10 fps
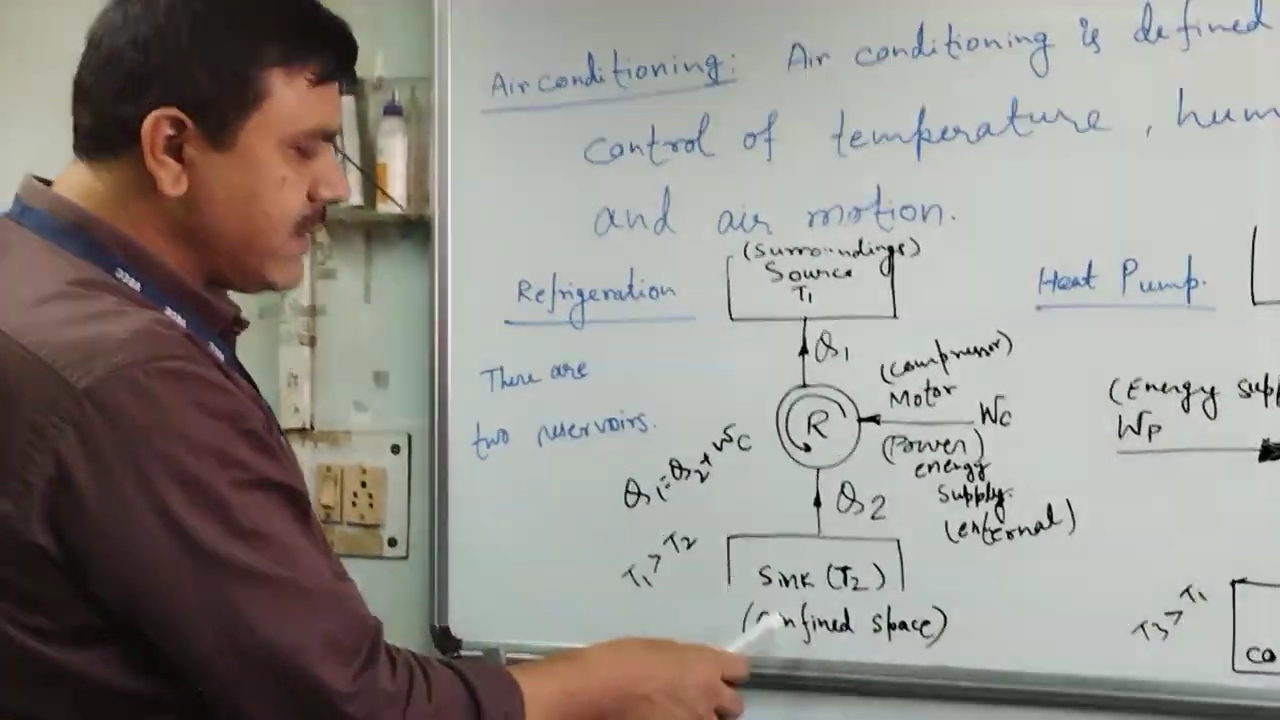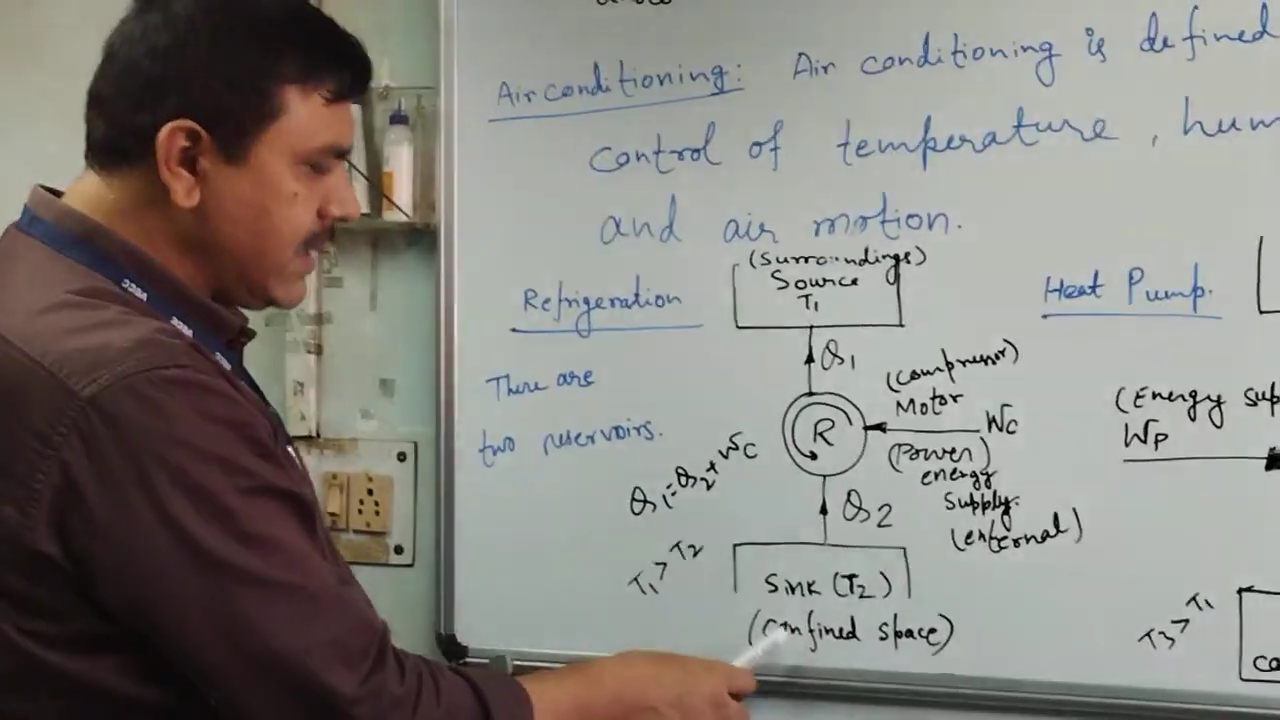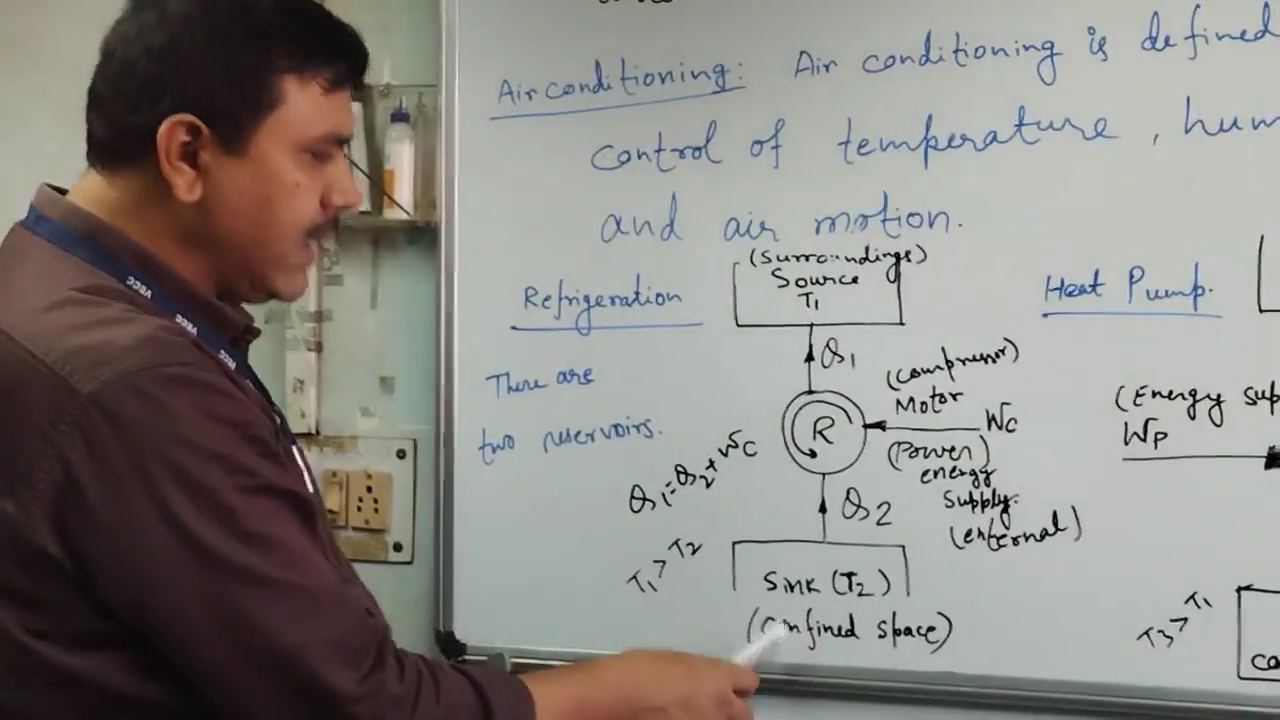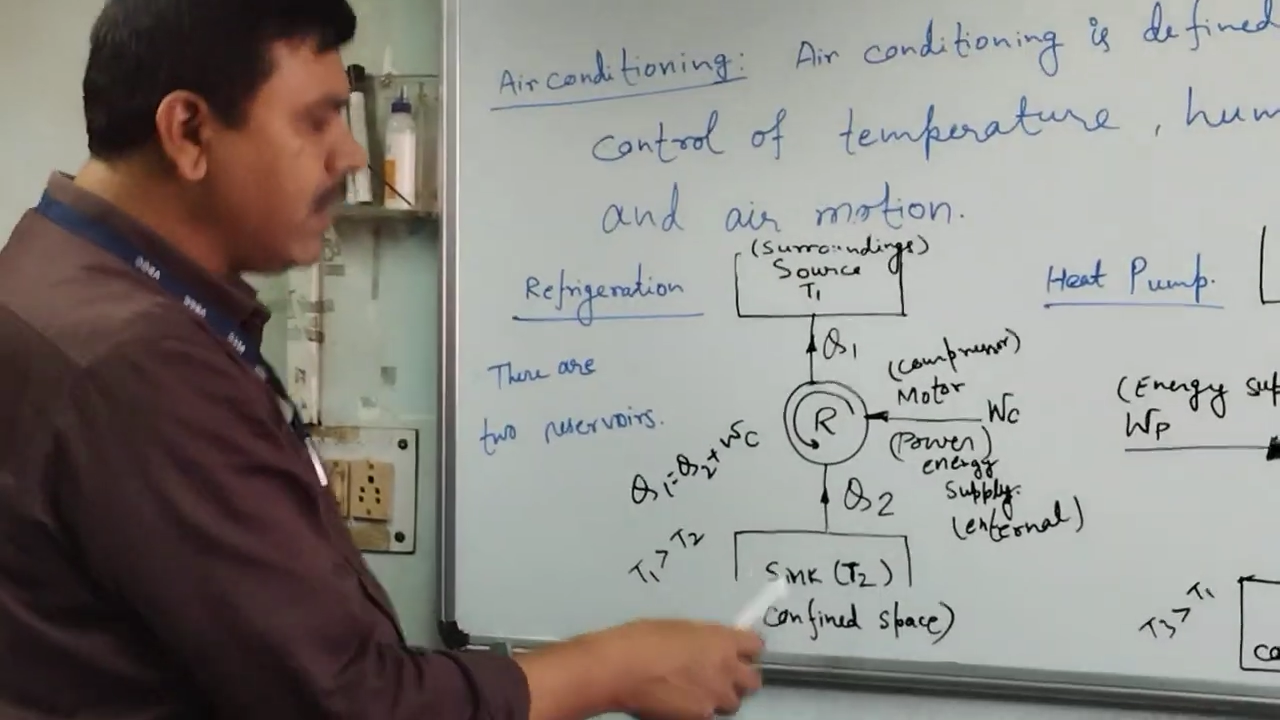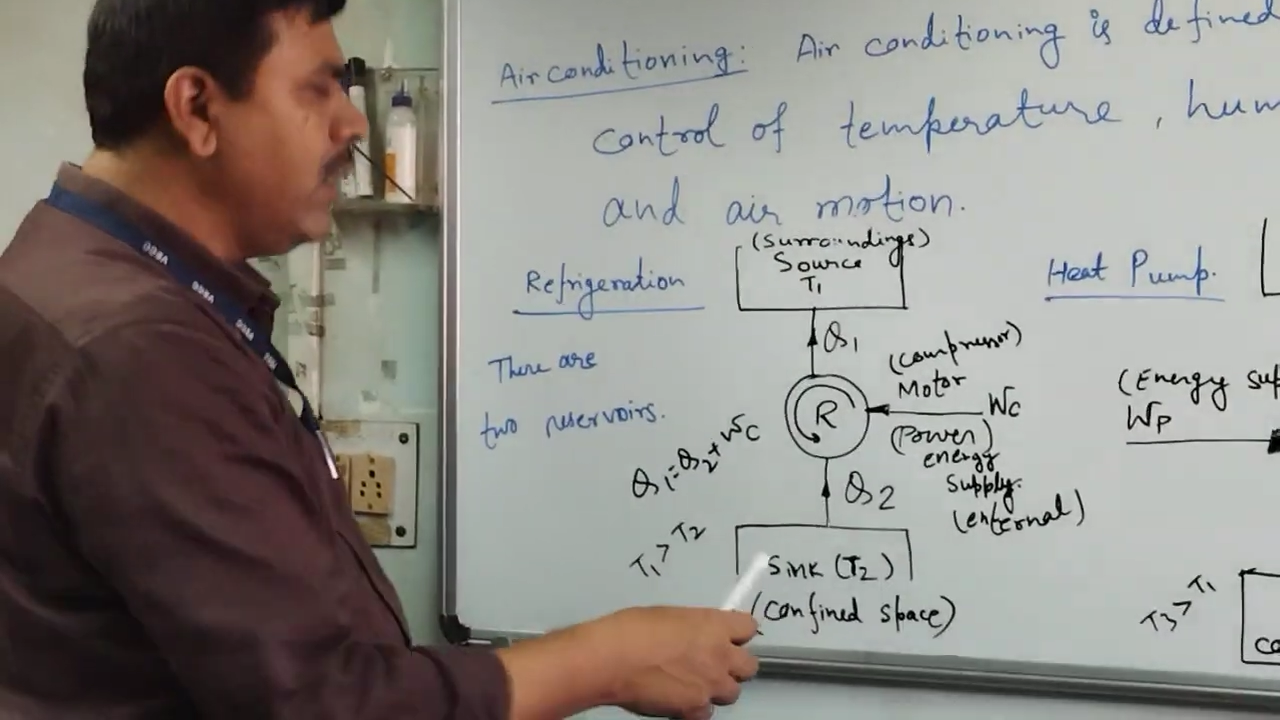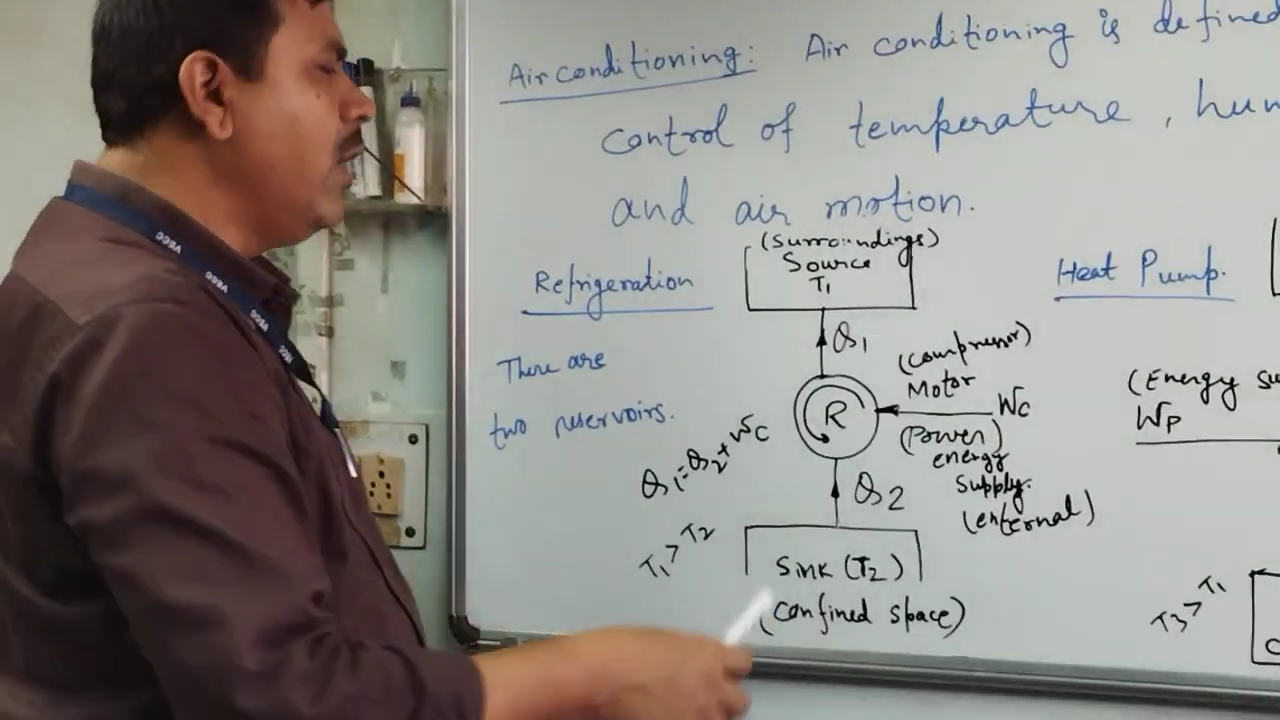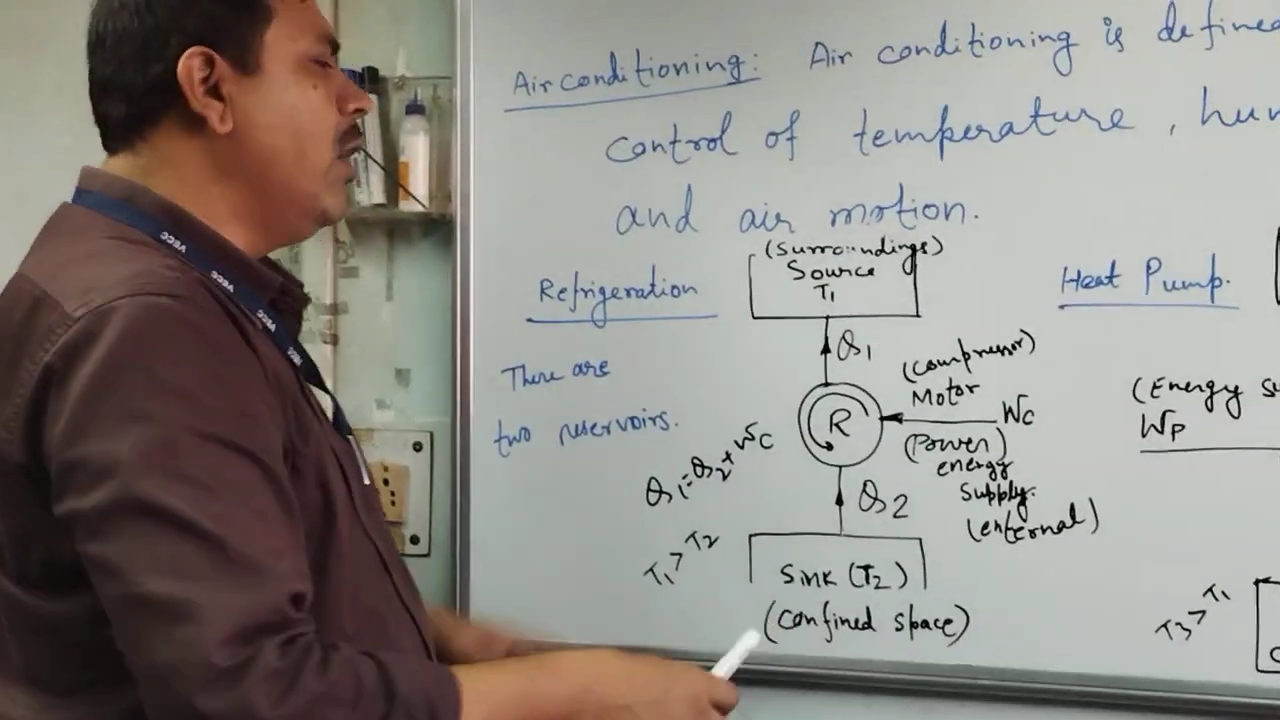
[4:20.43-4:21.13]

is sink,